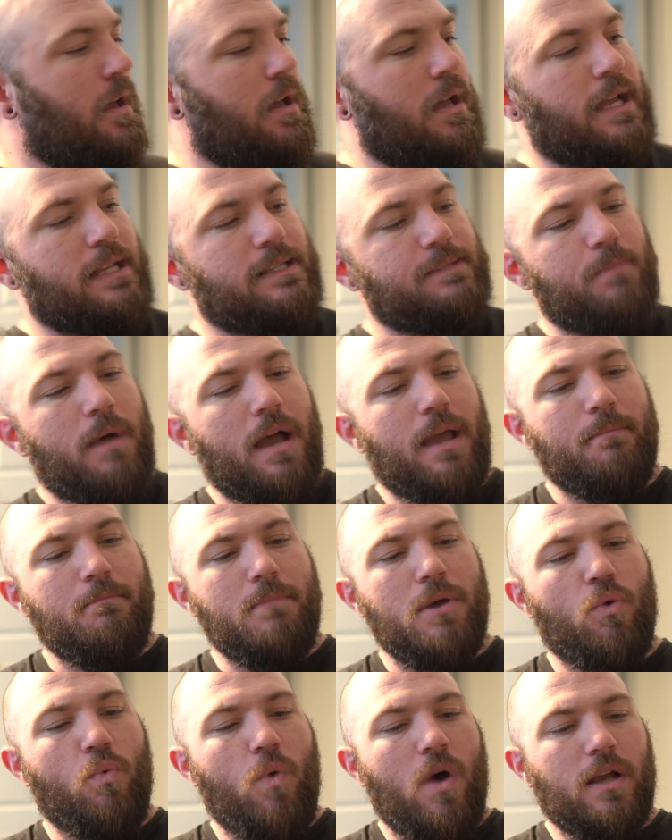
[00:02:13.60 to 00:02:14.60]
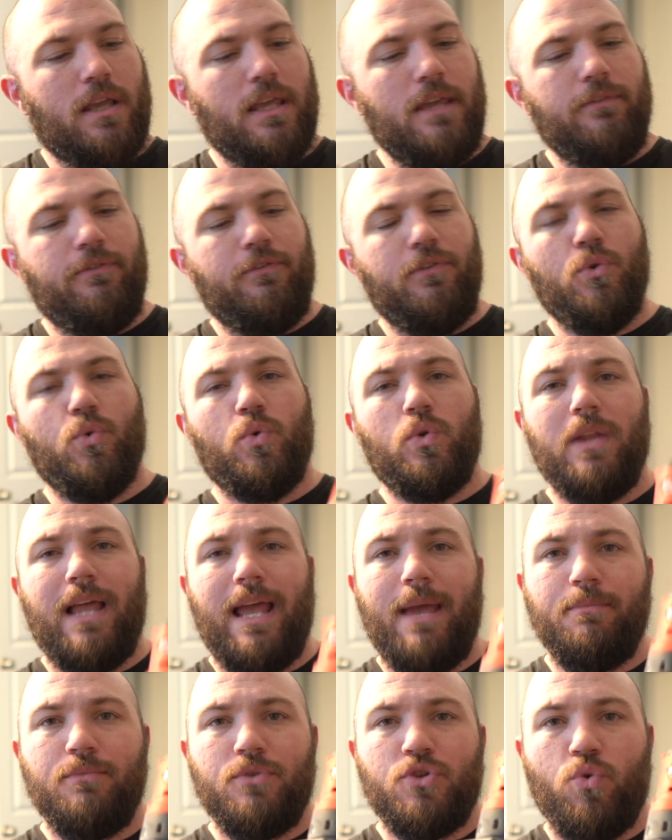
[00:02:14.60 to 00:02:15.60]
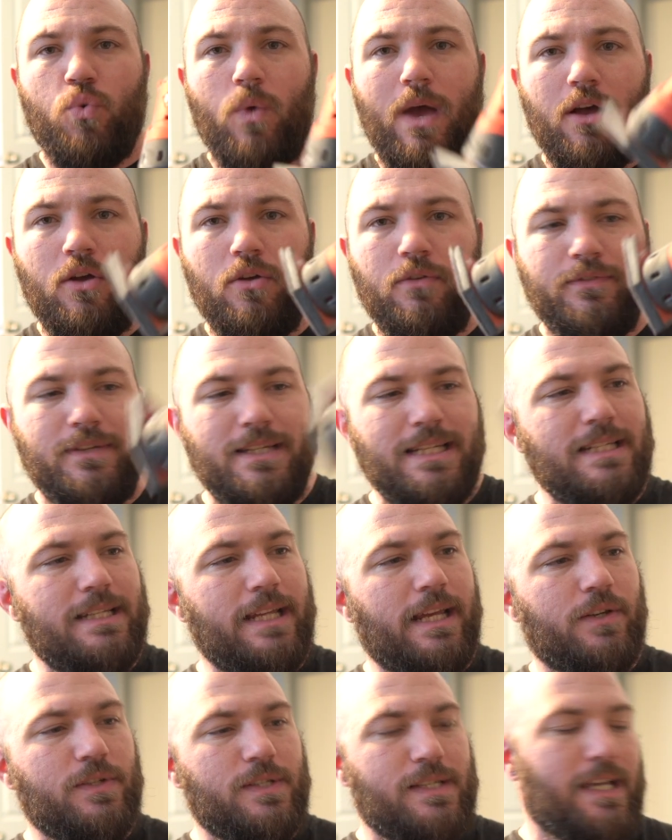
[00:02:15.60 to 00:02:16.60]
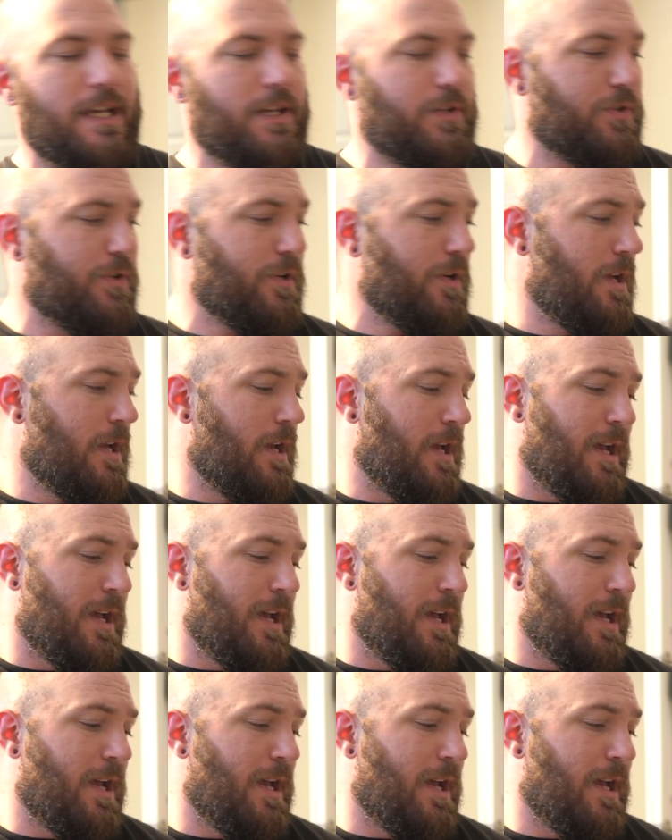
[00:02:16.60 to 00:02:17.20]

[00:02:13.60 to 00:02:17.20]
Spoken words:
It's my Milwaukee Fuel M12 detail sander.